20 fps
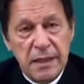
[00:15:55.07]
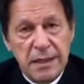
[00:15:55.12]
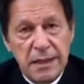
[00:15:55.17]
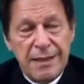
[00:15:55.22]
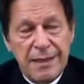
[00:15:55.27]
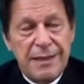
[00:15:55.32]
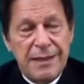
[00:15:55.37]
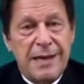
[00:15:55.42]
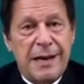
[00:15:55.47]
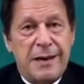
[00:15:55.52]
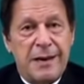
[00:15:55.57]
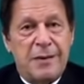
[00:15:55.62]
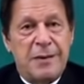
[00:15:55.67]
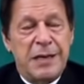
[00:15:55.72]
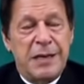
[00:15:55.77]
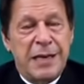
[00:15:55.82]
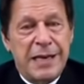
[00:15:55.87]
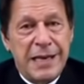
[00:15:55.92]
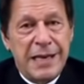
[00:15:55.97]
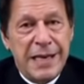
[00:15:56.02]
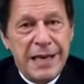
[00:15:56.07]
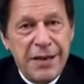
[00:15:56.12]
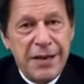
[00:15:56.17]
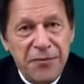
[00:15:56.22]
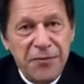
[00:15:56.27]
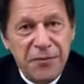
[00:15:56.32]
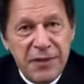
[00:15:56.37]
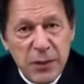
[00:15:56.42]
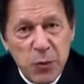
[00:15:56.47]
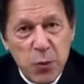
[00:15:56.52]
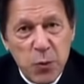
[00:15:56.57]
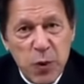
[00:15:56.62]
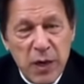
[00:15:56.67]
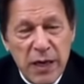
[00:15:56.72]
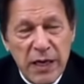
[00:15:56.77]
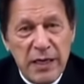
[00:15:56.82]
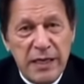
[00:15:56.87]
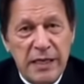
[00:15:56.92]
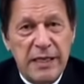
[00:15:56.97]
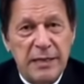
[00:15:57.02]
Now, if the
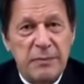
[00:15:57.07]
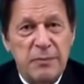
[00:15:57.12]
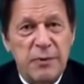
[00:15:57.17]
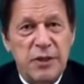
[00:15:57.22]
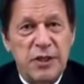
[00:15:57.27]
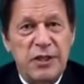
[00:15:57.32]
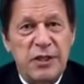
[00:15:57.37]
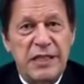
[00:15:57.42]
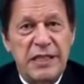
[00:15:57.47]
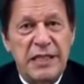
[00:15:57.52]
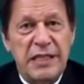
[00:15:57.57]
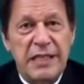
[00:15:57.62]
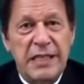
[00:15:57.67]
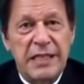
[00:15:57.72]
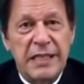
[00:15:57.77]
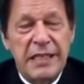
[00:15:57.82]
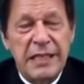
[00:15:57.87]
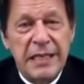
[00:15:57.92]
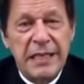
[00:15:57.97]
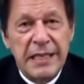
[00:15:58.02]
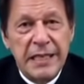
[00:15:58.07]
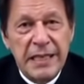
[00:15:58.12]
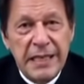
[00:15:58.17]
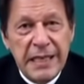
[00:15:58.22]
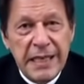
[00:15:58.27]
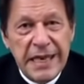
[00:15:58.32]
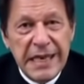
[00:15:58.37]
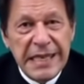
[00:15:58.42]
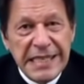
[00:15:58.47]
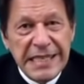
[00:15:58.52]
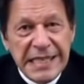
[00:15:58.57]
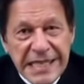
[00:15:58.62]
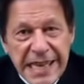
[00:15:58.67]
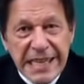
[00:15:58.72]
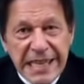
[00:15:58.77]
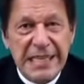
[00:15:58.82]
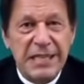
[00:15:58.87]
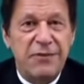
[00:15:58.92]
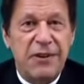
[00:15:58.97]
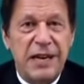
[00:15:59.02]
world community
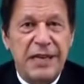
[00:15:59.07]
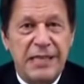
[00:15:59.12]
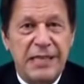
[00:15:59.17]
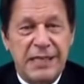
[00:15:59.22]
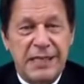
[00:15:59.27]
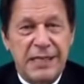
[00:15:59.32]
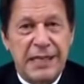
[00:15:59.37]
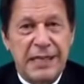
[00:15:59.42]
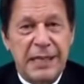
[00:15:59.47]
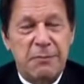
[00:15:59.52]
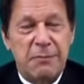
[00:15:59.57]
incentivizes them,